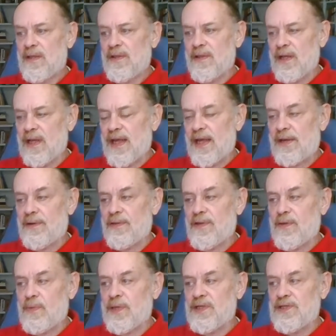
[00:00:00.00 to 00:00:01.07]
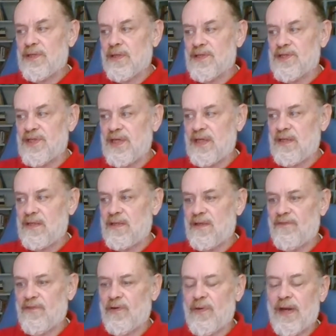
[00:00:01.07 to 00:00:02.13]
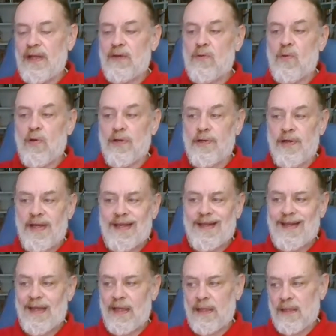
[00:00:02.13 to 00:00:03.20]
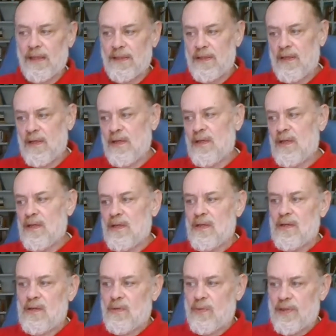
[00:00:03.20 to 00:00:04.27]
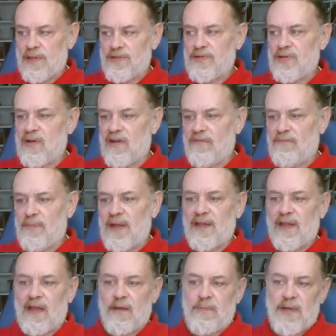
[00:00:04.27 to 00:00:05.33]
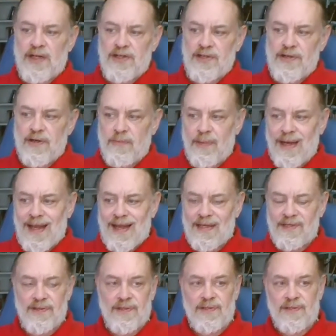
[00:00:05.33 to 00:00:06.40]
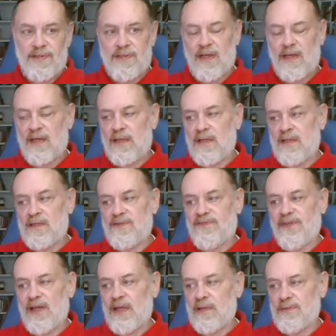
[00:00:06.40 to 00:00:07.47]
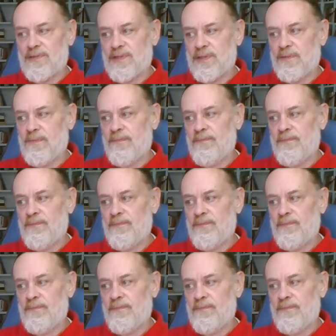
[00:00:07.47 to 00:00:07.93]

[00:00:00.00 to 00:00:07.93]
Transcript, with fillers: the latter the original seat of the Great Order in England were dissolved by the commissioner Bellasis and his fellows.